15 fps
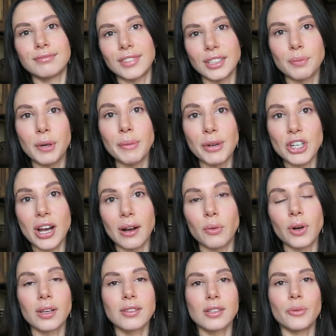That's pretty much how it
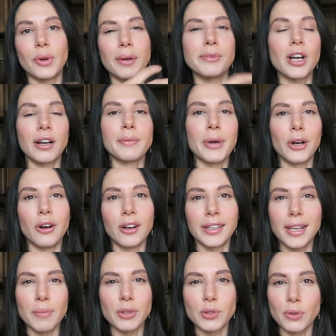works. So when I'm talking about
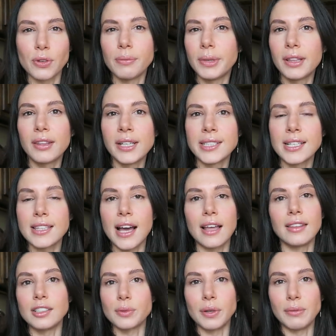on-campus recruitment, things like
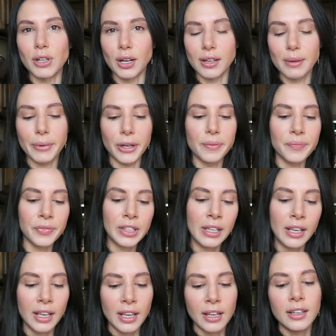that, that's what I'm talking about.
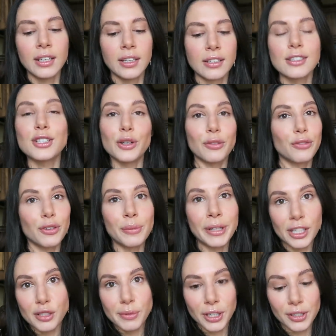So for
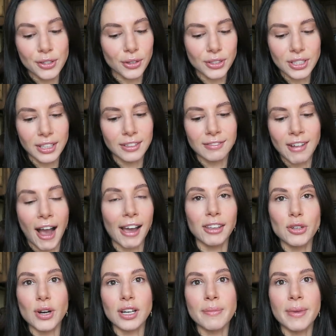management consulting,
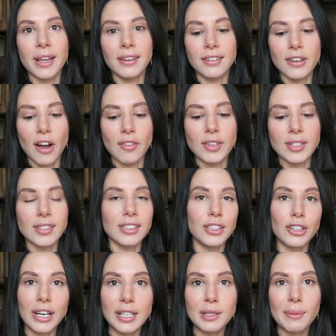highly recommend, obviously
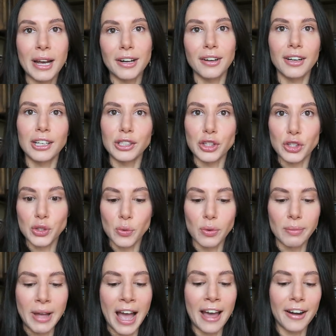grades matter, your
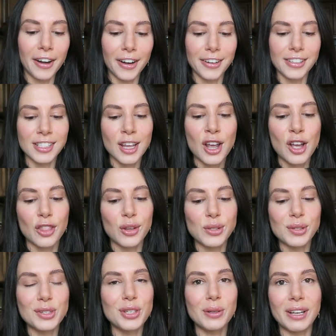school matters.
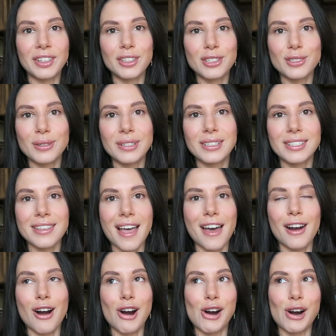Those are two industries
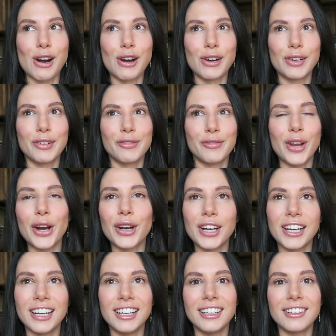that are
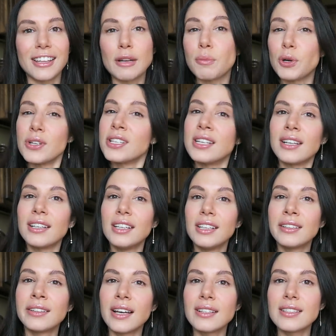very like
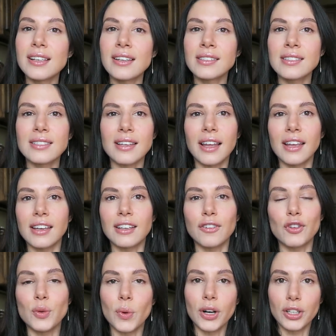persnickety in that sense. And
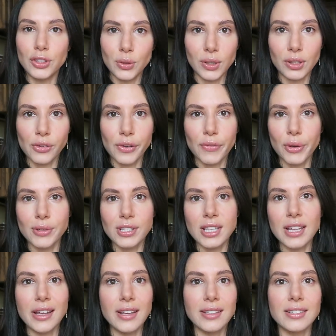if you wanna do either of those
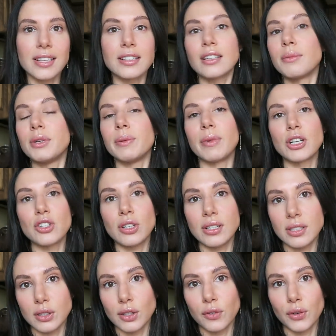things, it's gonna be much
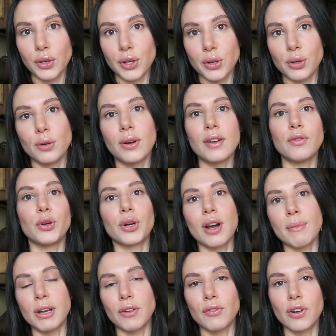easier for you if you're
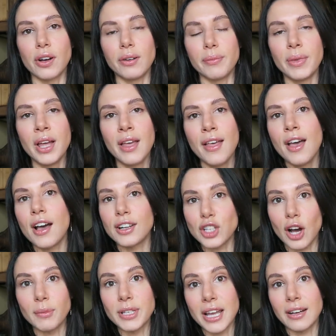coming from a
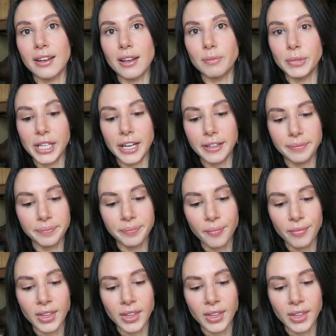top 10 MBA.